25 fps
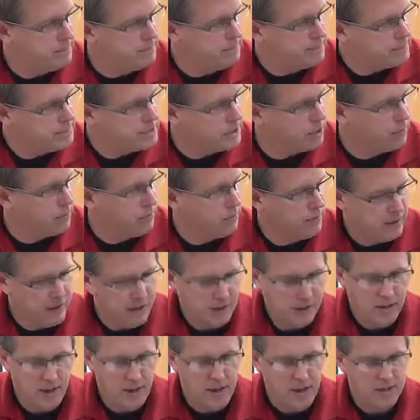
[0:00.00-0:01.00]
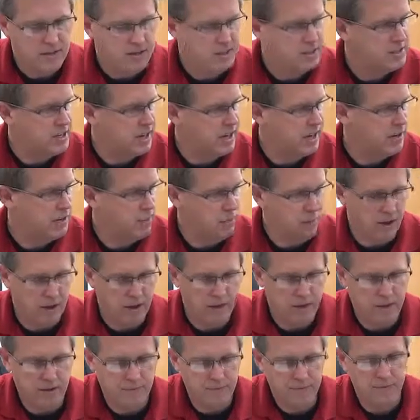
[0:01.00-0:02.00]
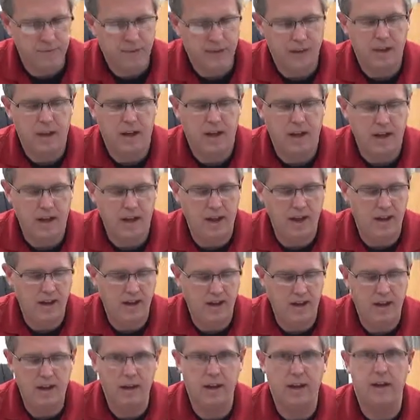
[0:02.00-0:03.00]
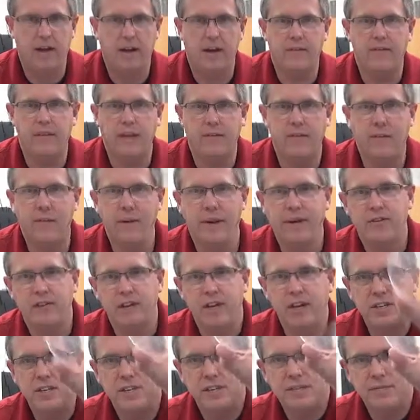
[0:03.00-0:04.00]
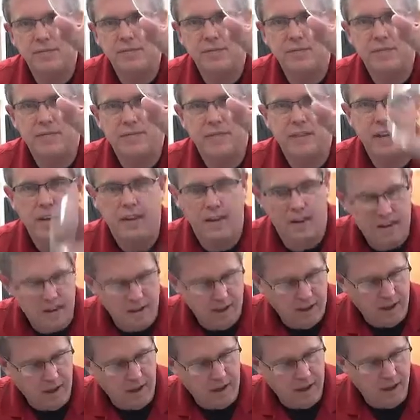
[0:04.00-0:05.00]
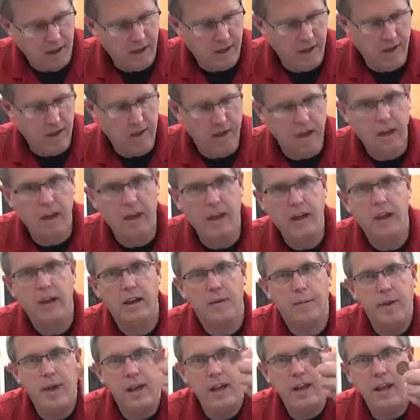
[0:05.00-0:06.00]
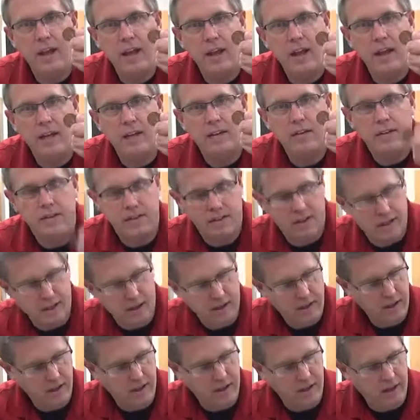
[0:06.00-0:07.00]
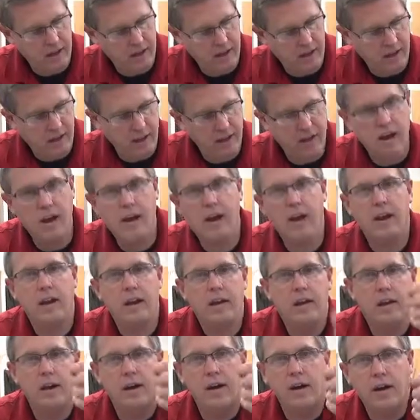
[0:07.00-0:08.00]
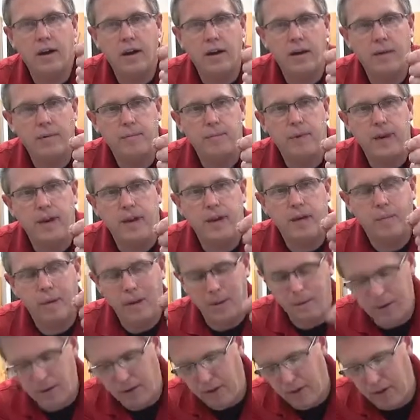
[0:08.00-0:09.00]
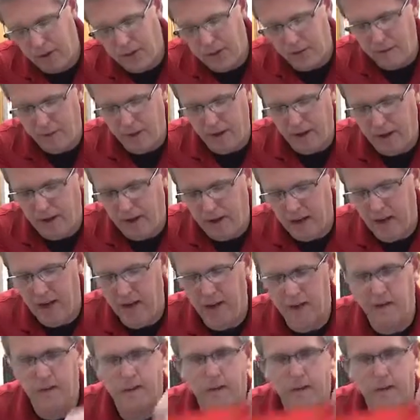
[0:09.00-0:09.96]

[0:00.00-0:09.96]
So to start with, I need a petri dish, I need a penny, and I need a paper clip, and